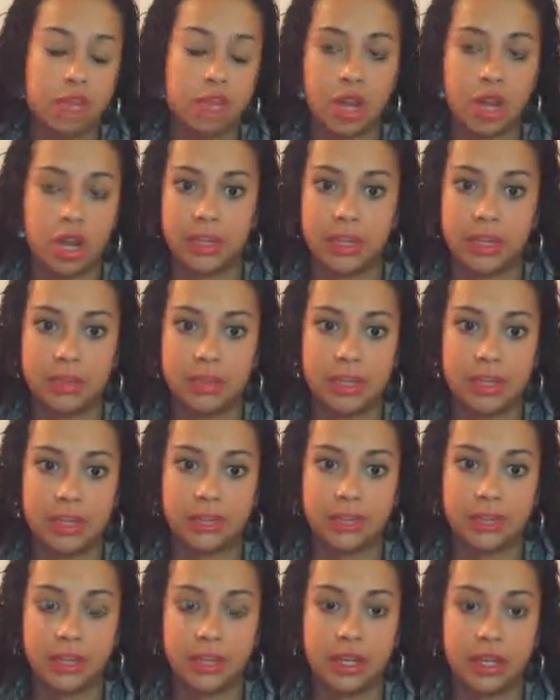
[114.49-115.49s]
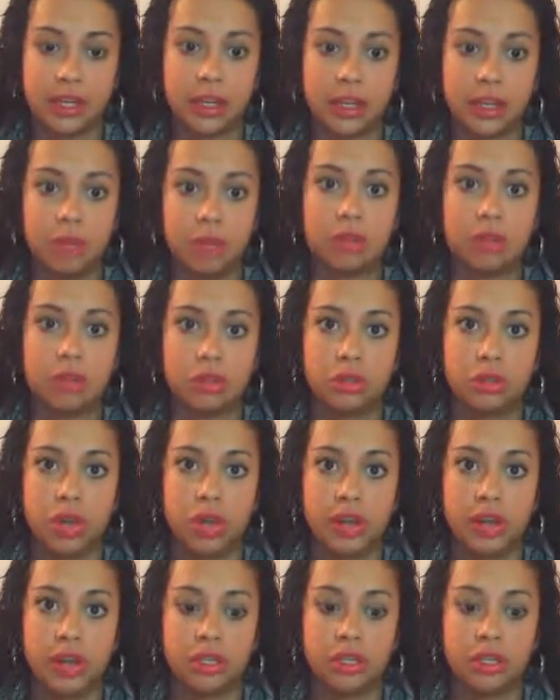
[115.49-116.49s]
Not the best feeling. I almost
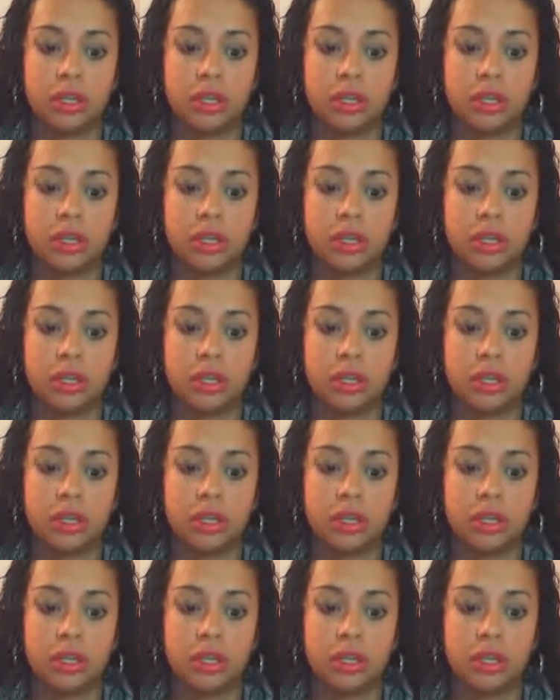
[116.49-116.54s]
cried.